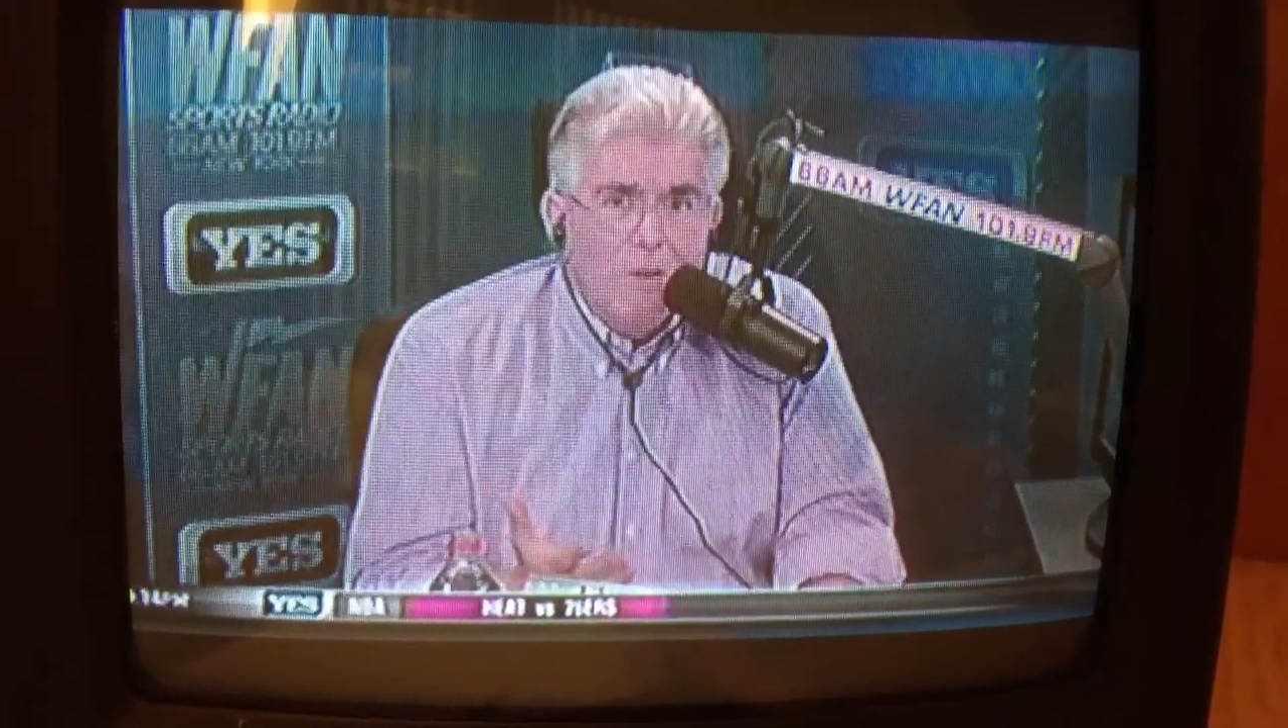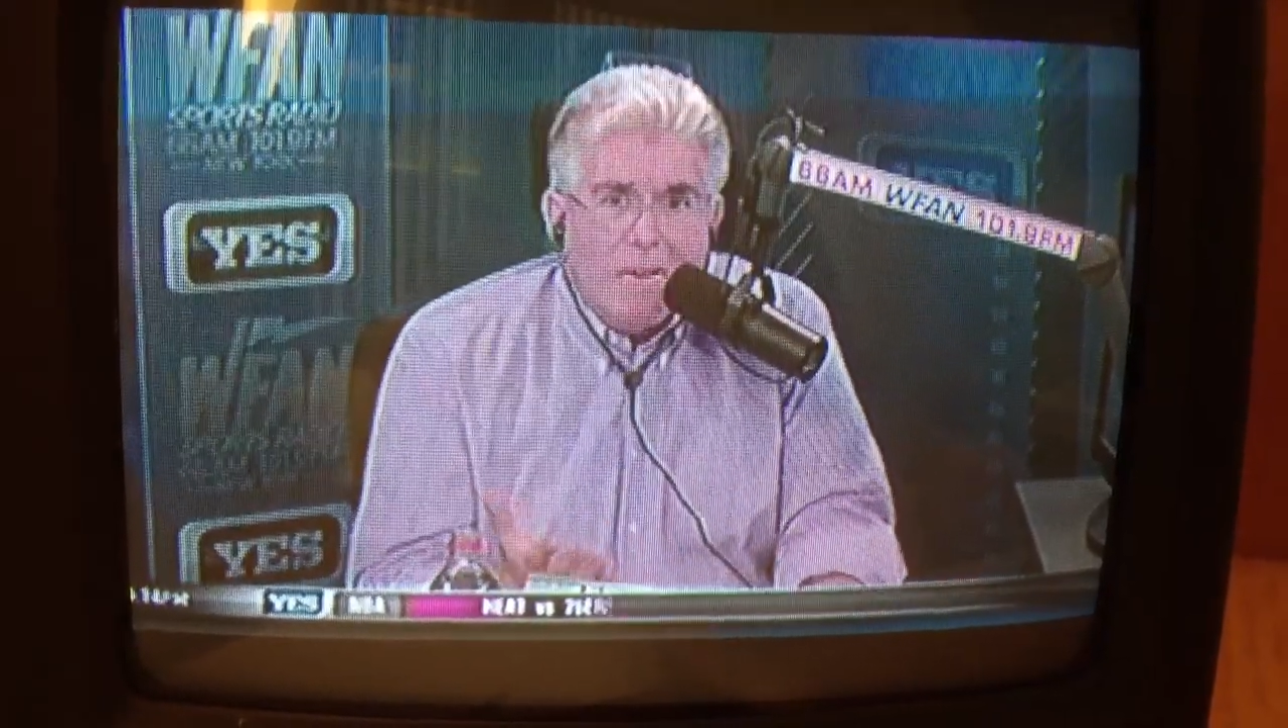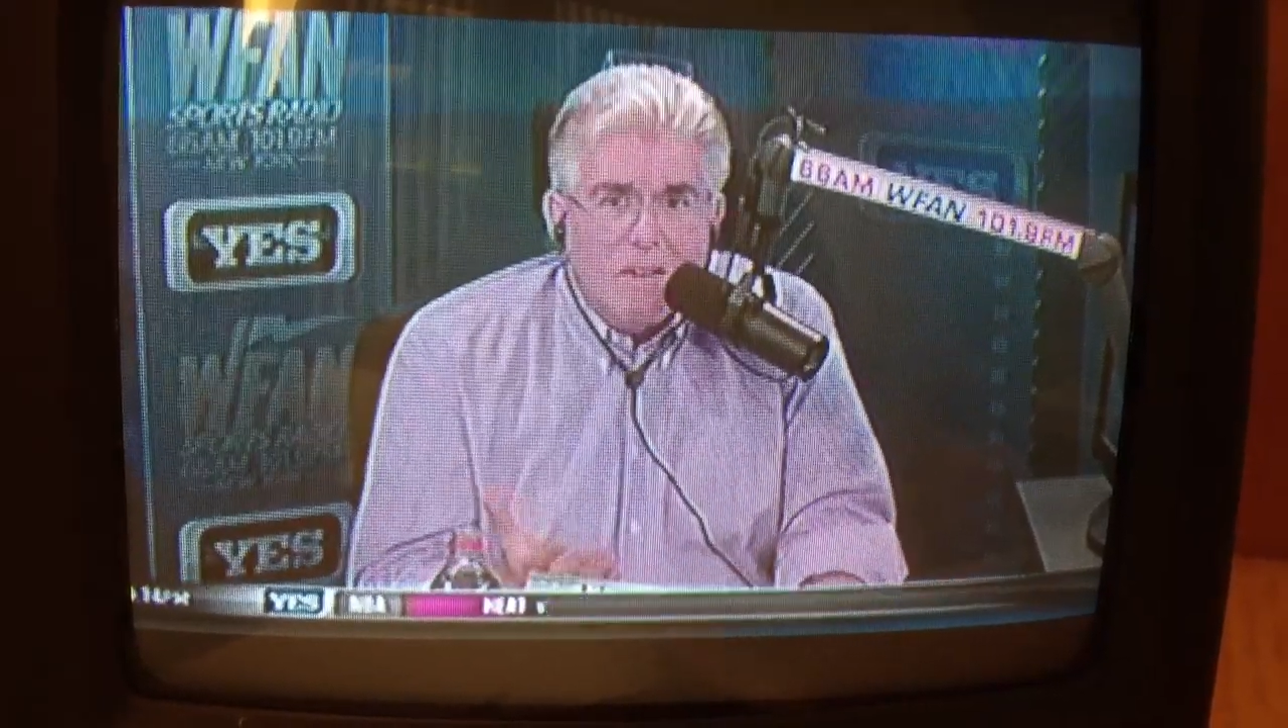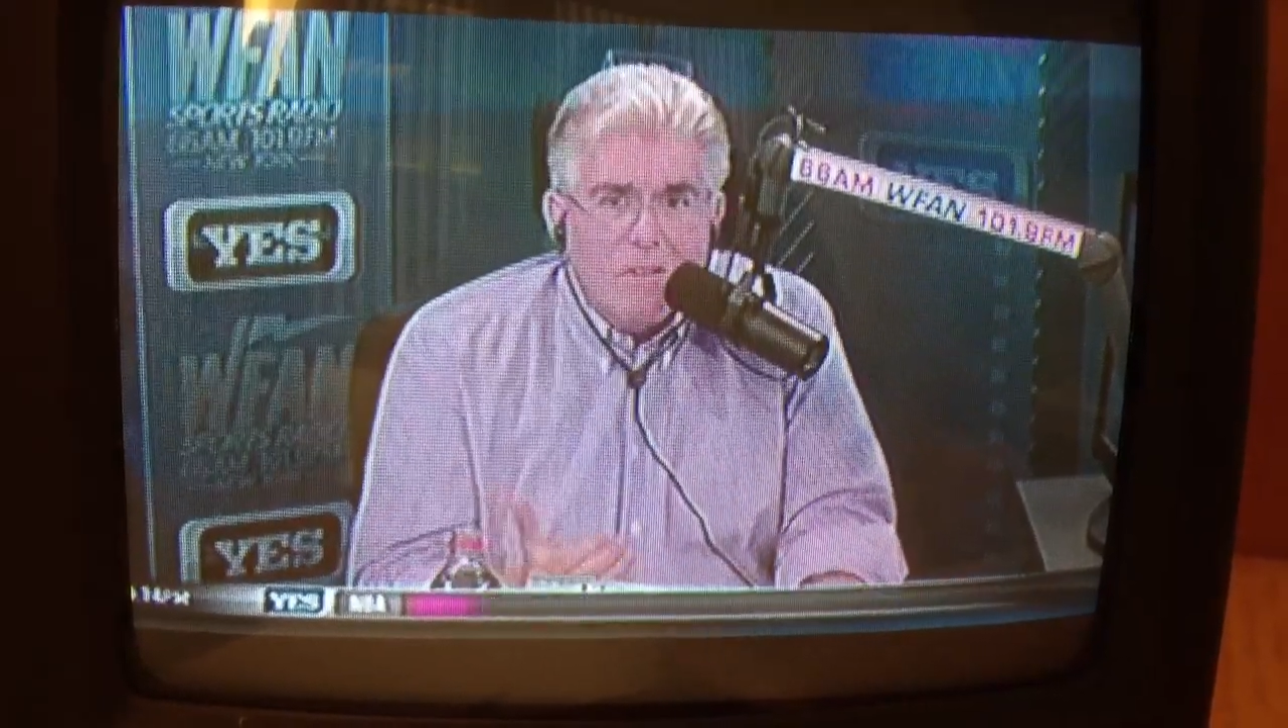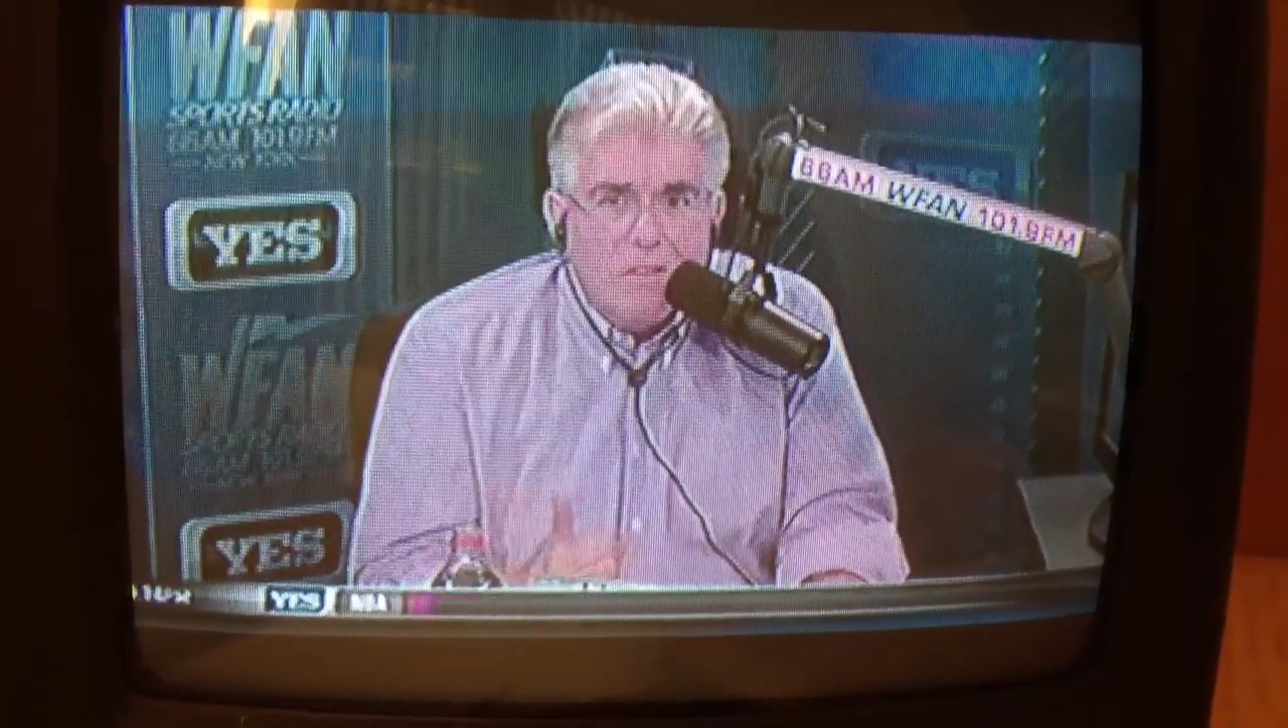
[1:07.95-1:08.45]
I
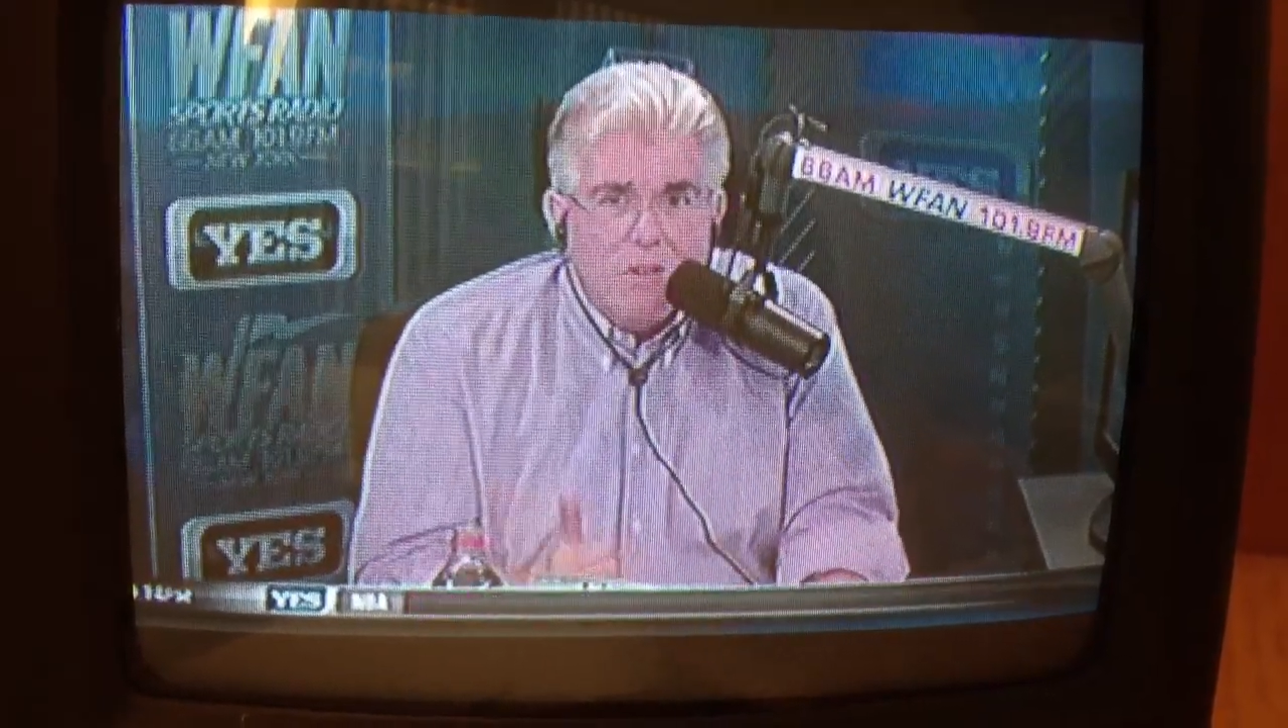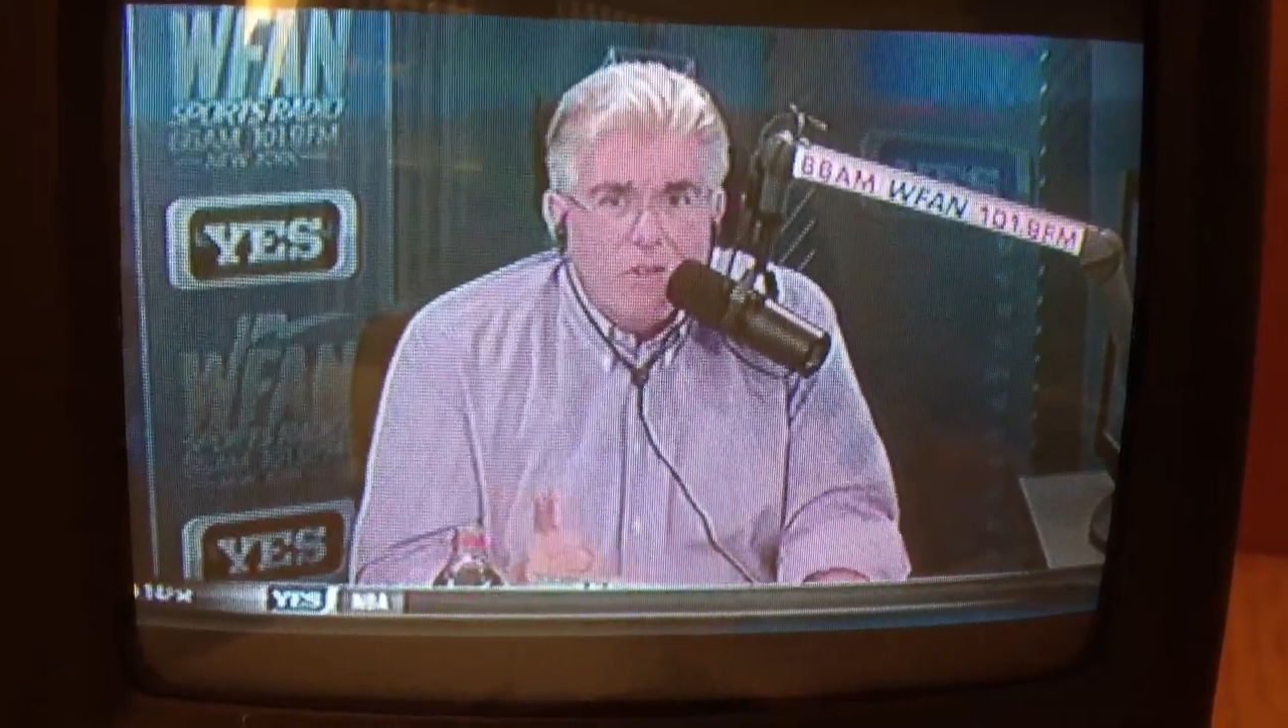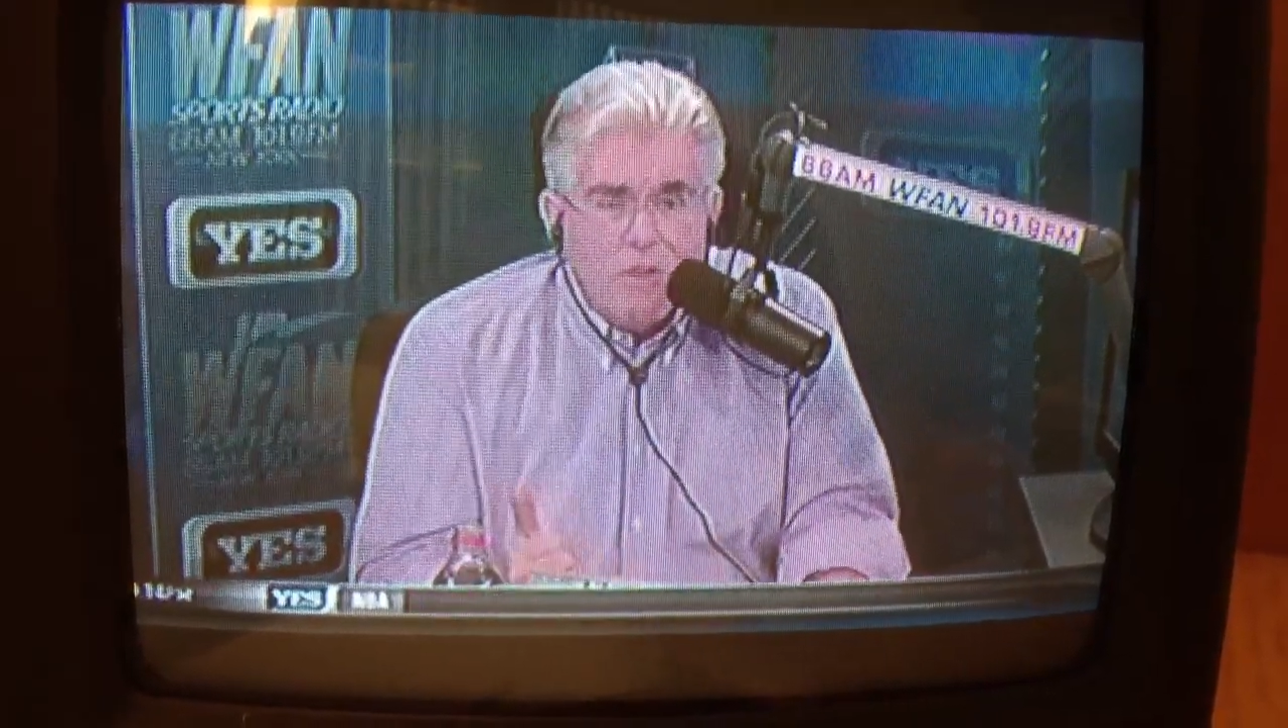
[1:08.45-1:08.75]
don't even know if